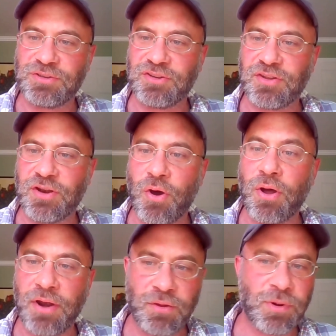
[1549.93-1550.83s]
which is
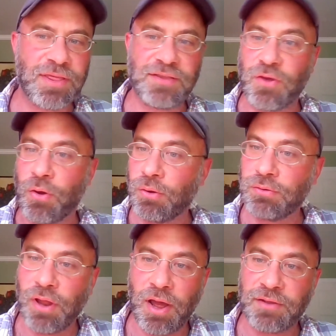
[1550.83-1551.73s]
another one of these
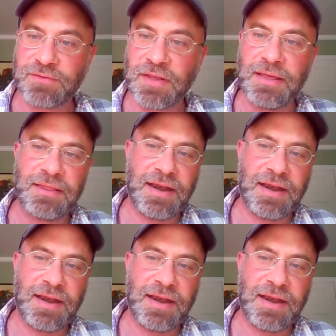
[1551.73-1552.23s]
old laws